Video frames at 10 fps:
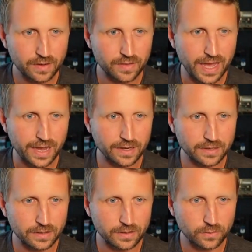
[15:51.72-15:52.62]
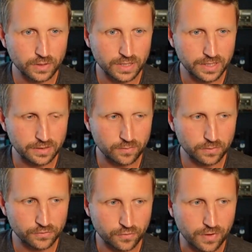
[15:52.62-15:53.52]
that can
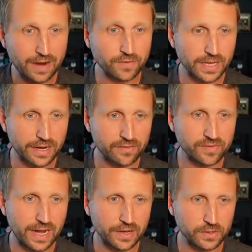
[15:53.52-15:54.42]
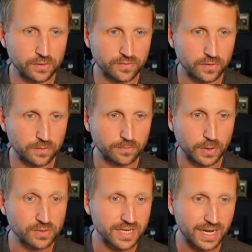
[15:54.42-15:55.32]
drive a lot of value for
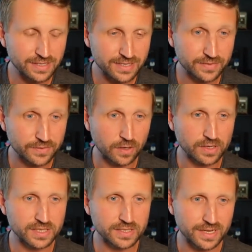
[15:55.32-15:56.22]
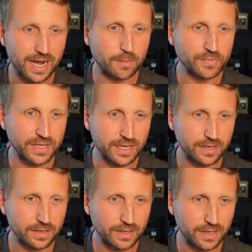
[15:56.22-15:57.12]
both sides, as long as it's an
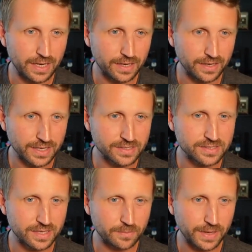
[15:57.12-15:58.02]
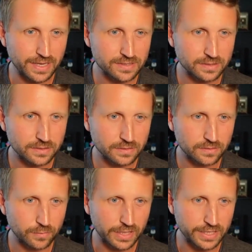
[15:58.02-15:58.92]
opt-in and a consent-based
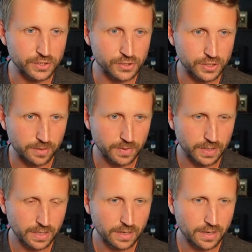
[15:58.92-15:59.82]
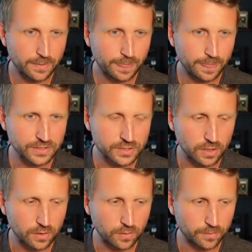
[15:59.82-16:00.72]
relationship. And
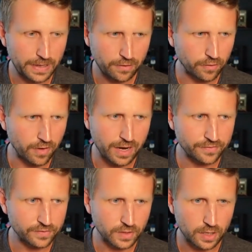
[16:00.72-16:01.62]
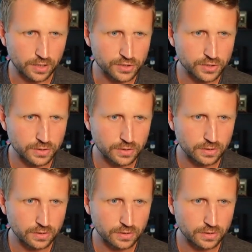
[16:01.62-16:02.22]
so Paragraph launched